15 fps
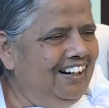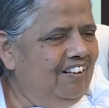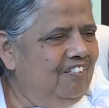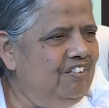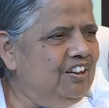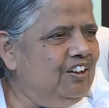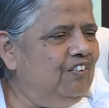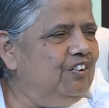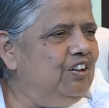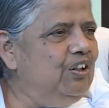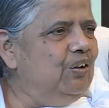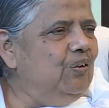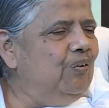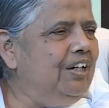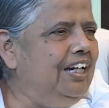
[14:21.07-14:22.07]
without
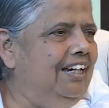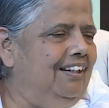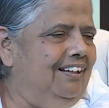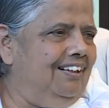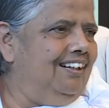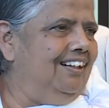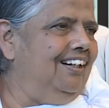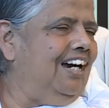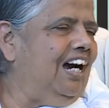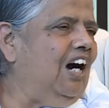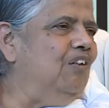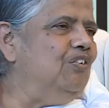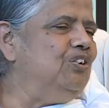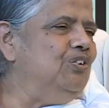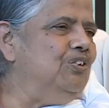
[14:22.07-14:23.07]
knowing
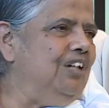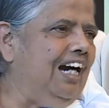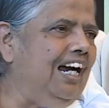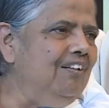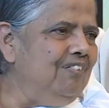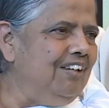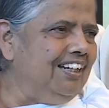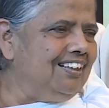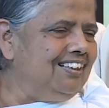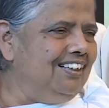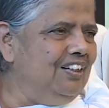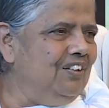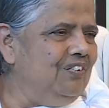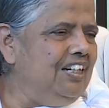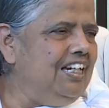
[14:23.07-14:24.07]
how to drive it,
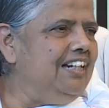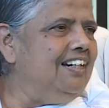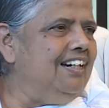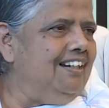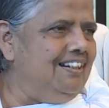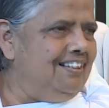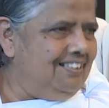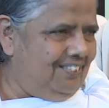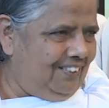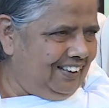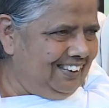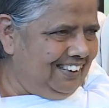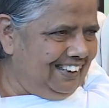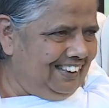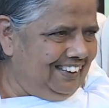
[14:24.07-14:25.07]
you need an
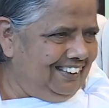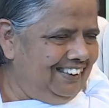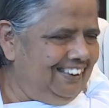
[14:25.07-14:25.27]
instructor.